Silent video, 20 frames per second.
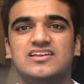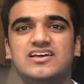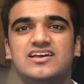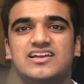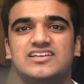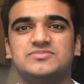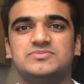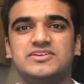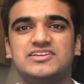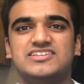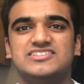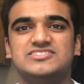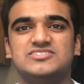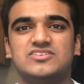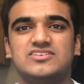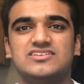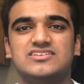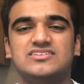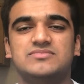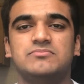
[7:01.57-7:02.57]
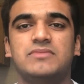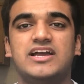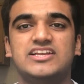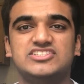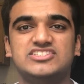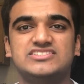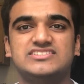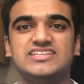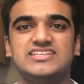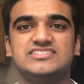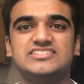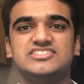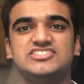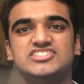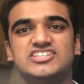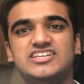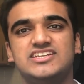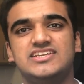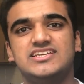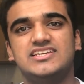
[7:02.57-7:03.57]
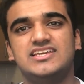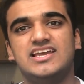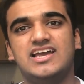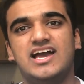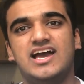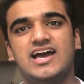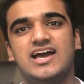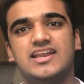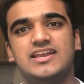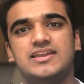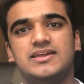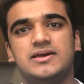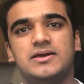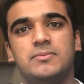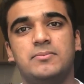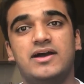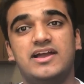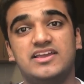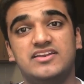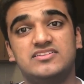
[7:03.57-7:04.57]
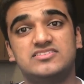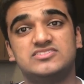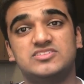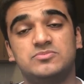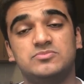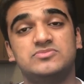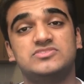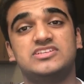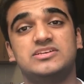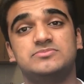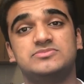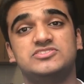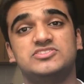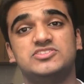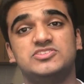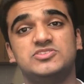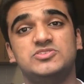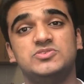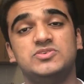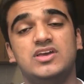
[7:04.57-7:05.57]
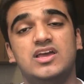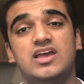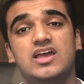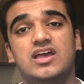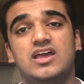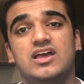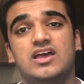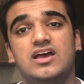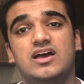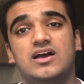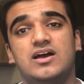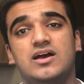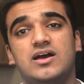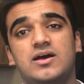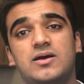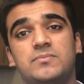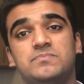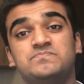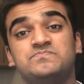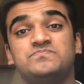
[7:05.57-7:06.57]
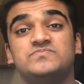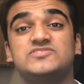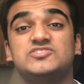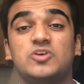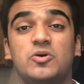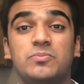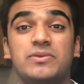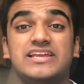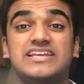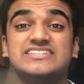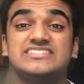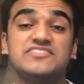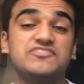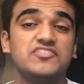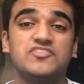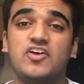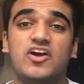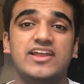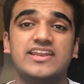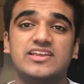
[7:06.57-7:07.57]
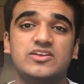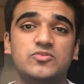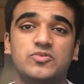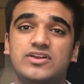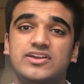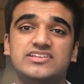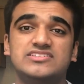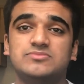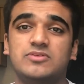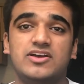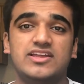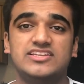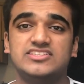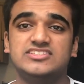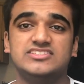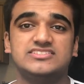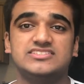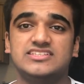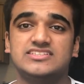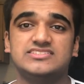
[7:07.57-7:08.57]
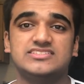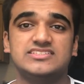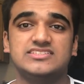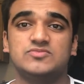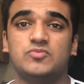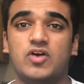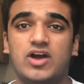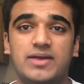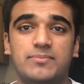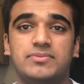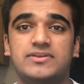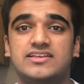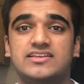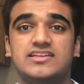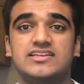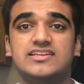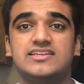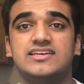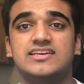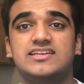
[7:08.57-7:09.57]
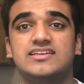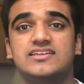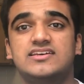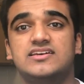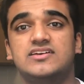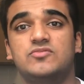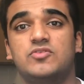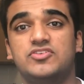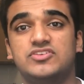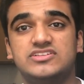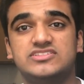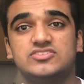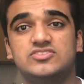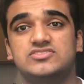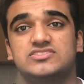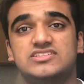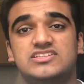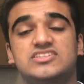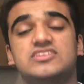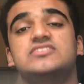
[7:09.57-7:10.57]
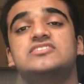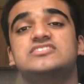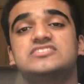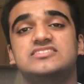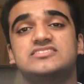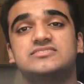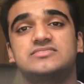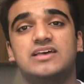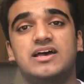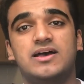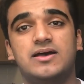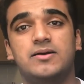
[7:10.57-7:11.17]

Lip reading: experience on my GCSE journey, and some tips to you. So please, if you've got any queries about any GCSEs, what I particularly did, what resources, you just